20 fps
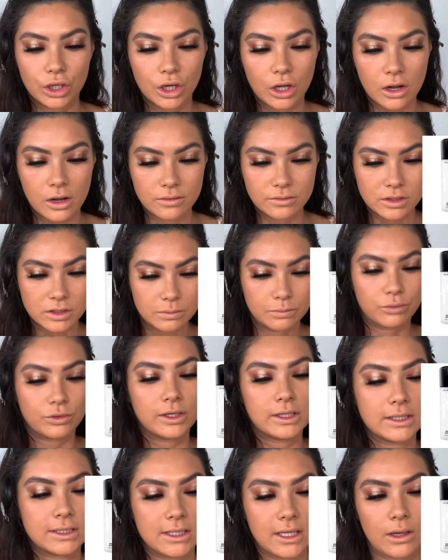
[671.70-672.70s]
to go and
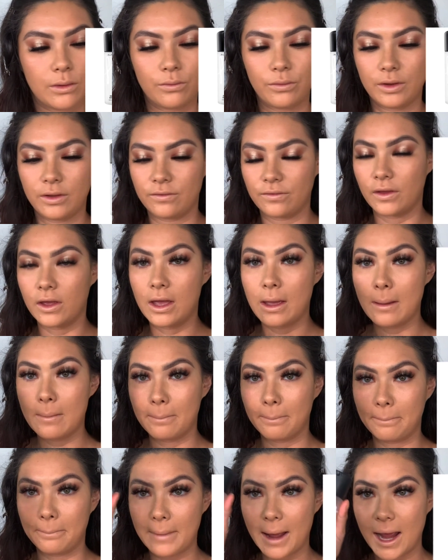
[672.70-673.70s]
spritz it with
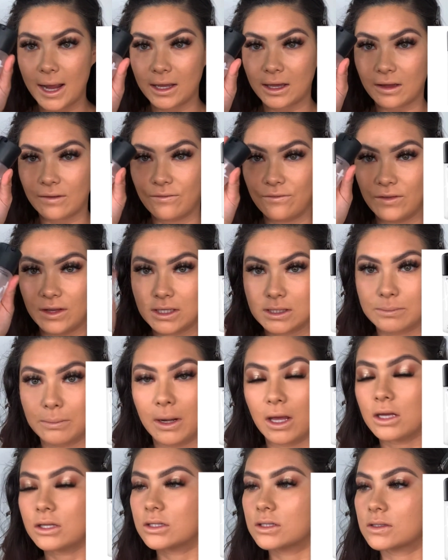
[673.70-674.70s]
MAC Fix
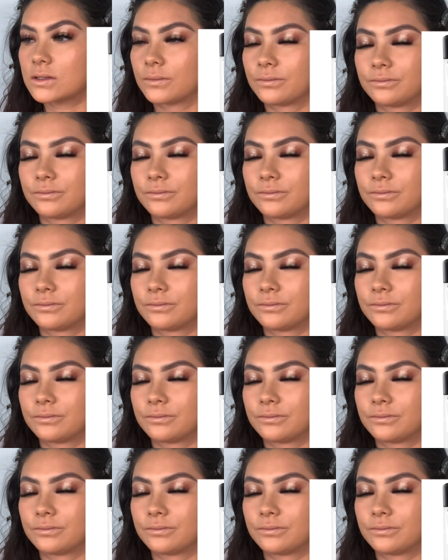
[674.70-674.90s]
Plus.